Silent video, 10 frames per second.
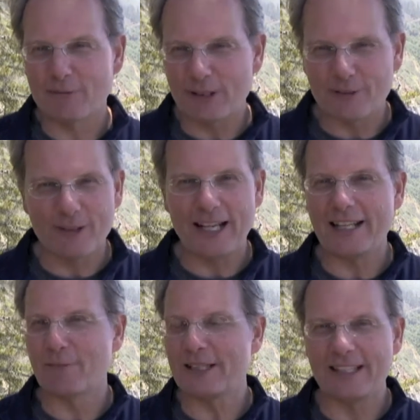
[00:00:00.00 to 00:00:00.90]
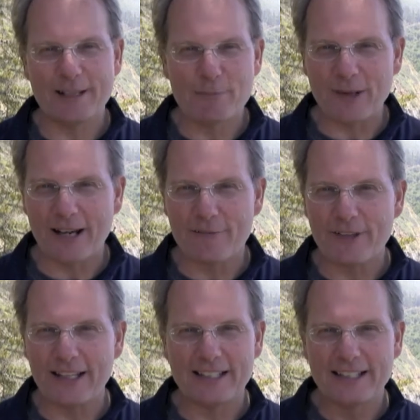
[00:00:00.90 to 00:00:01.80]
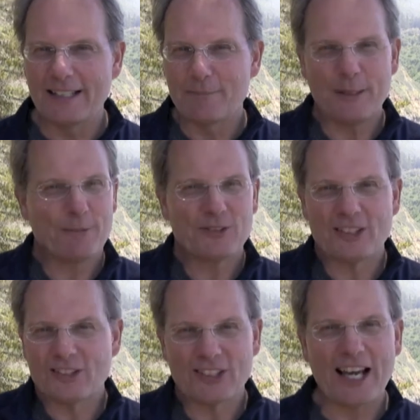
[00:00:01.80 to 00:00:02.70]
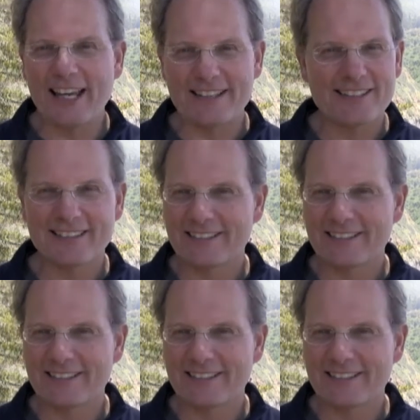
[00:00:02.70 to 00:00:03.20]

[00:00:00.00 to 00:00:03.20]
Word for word: with the writing, with the improv, that people just shined.